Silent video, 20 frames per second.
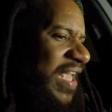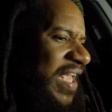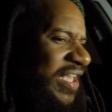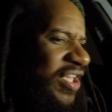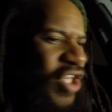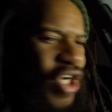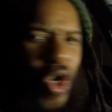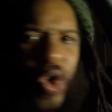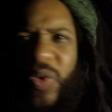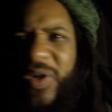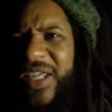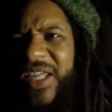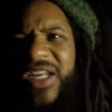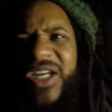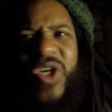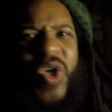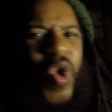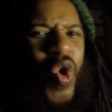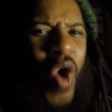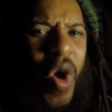you know, get
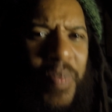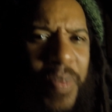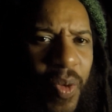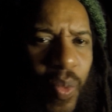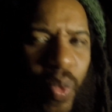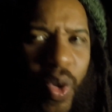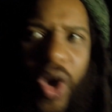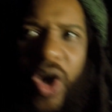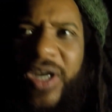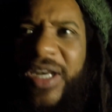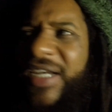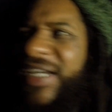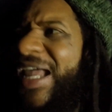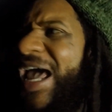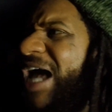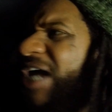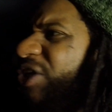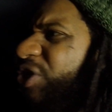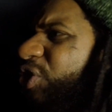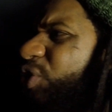in the corporate world, and
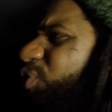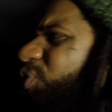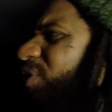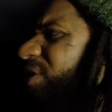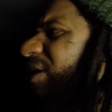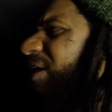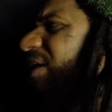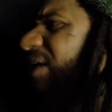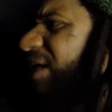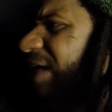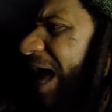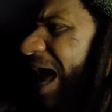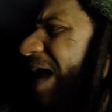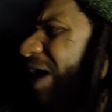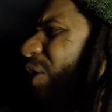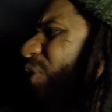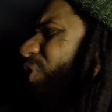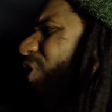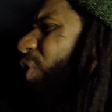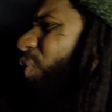now you,
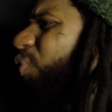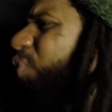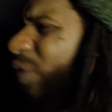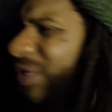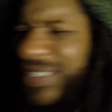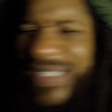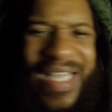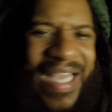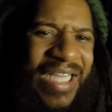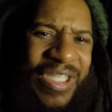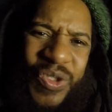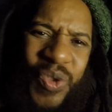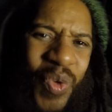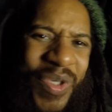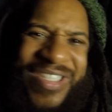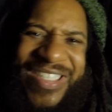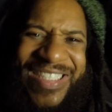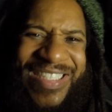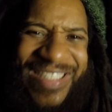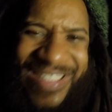I don't know what the hell,
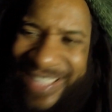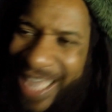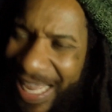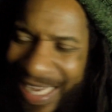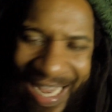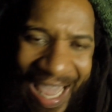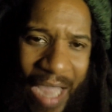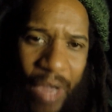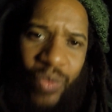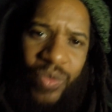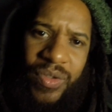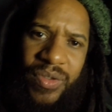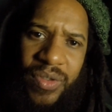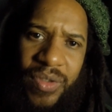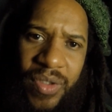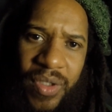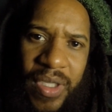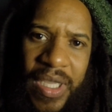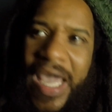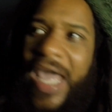you a sellout.
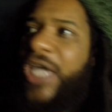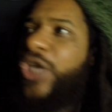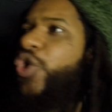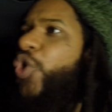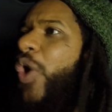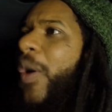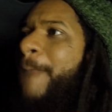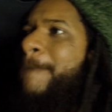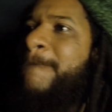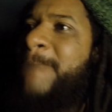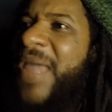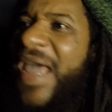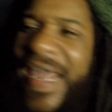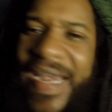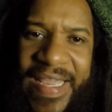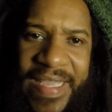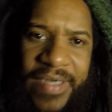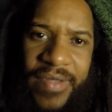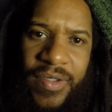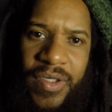And you
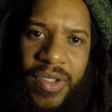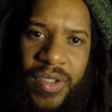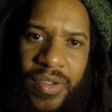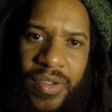admit it.